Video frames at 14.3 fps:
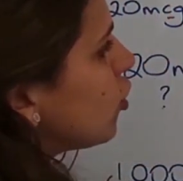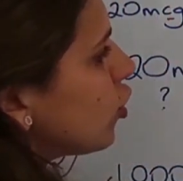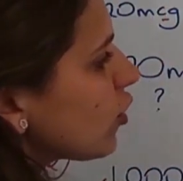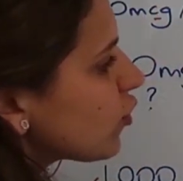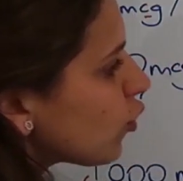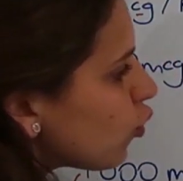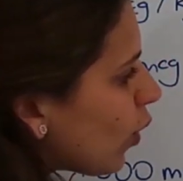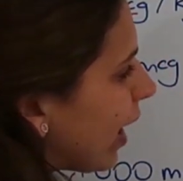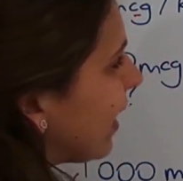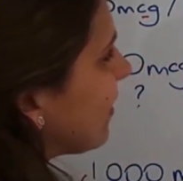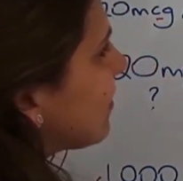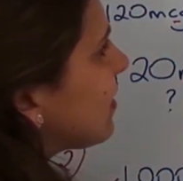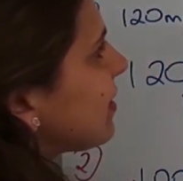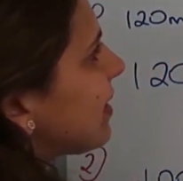not
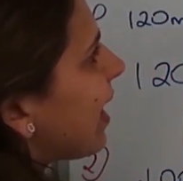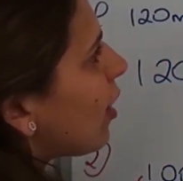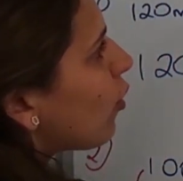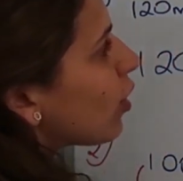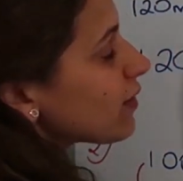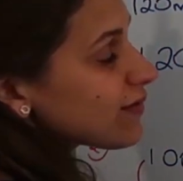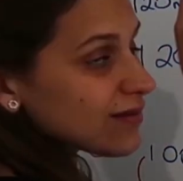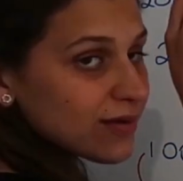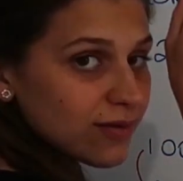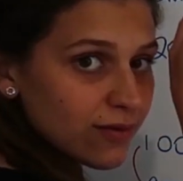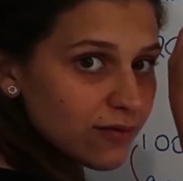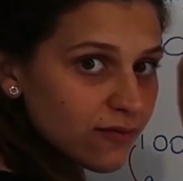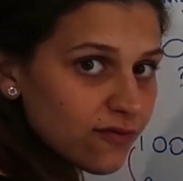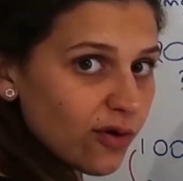weight. They
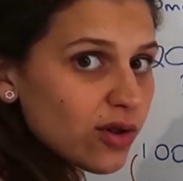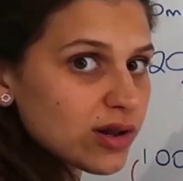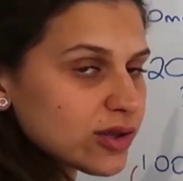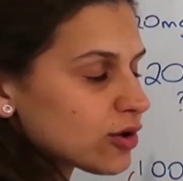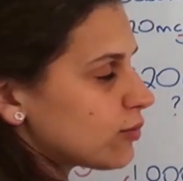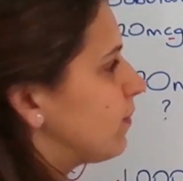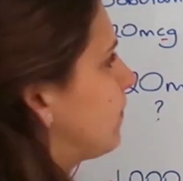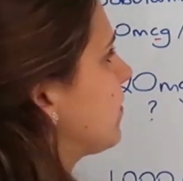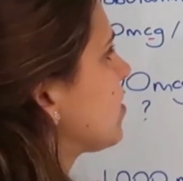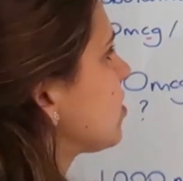want volume.